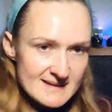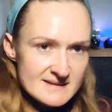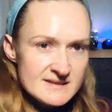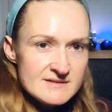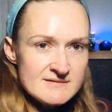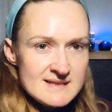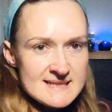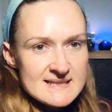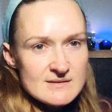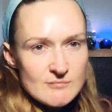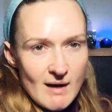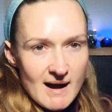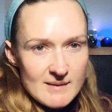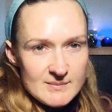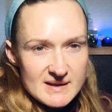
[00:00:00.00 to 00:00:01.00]
The reason
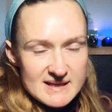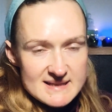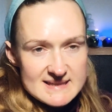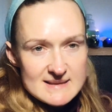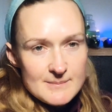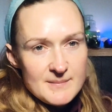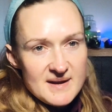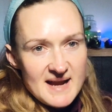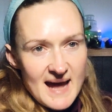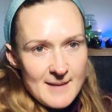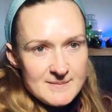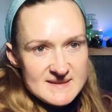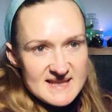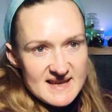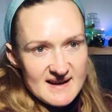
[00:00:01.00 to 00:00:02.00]
why, because
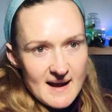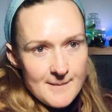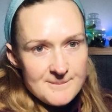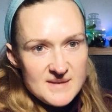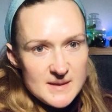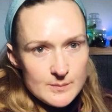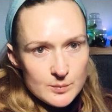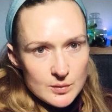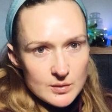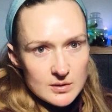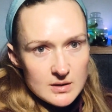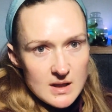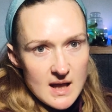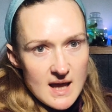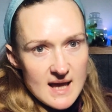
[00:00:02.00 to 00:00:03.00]
perhaps there are
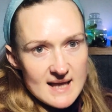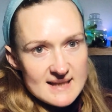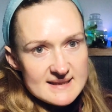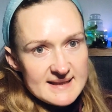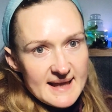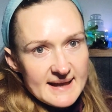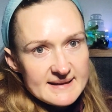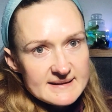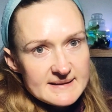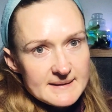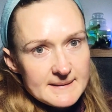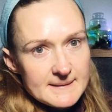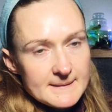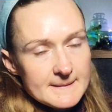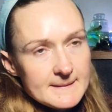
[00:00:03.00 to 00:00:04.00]
people that